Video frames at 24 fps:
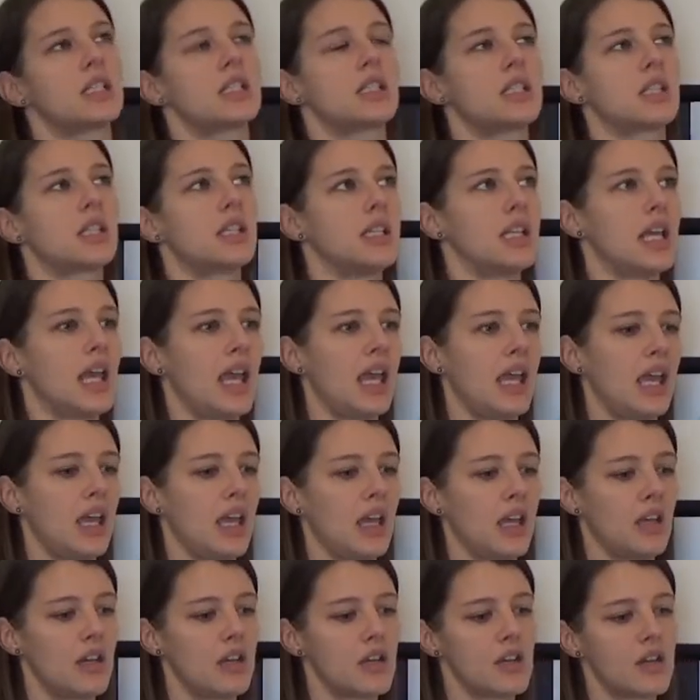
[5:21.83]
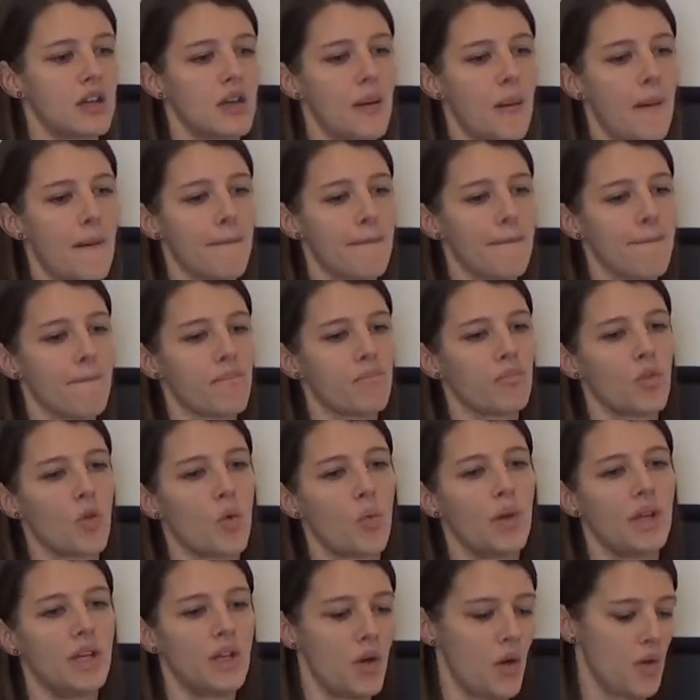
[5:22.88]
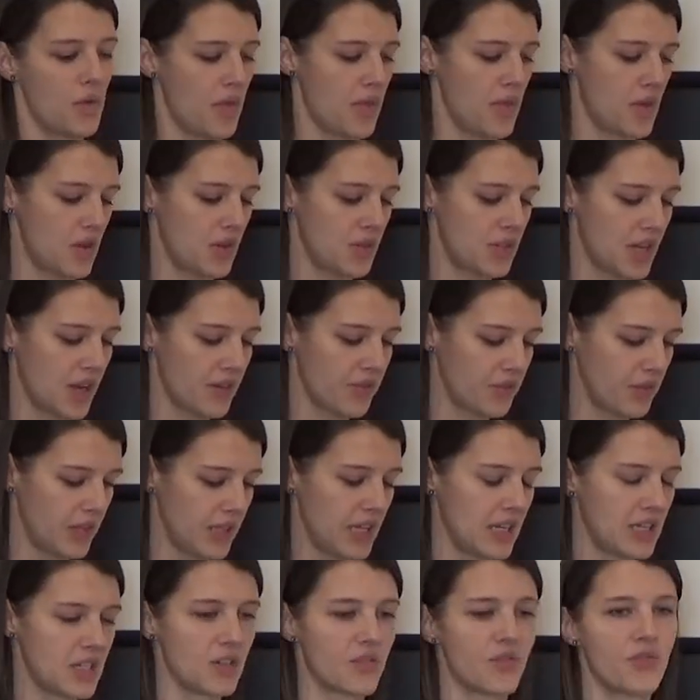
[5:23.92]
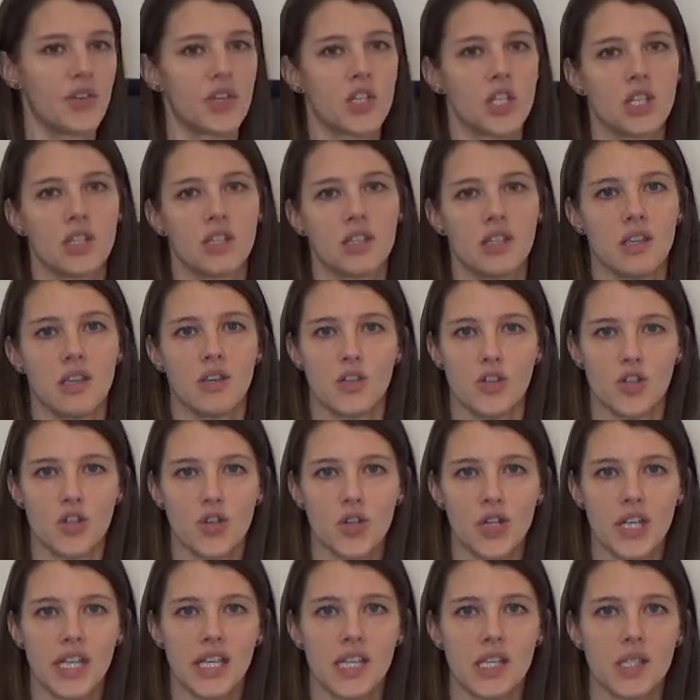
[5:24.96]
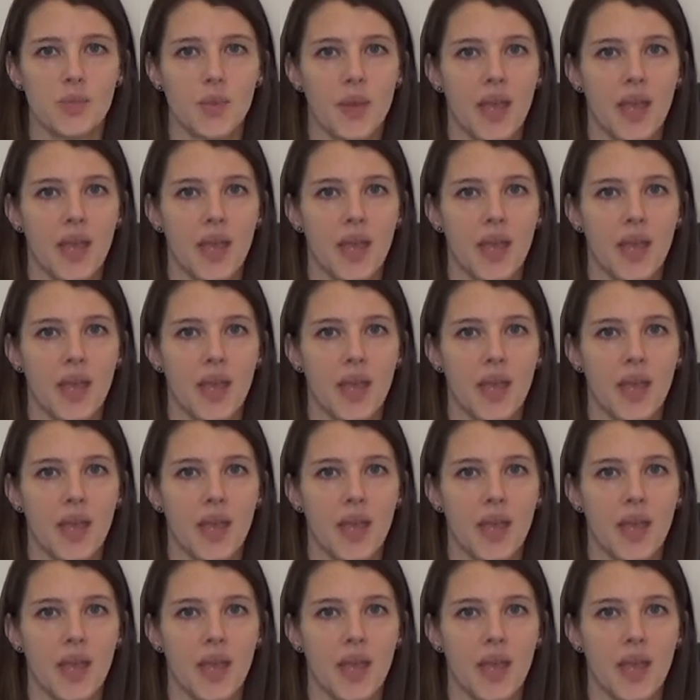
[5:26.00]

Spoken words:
today, we know that there's definitely a deficiency in trees.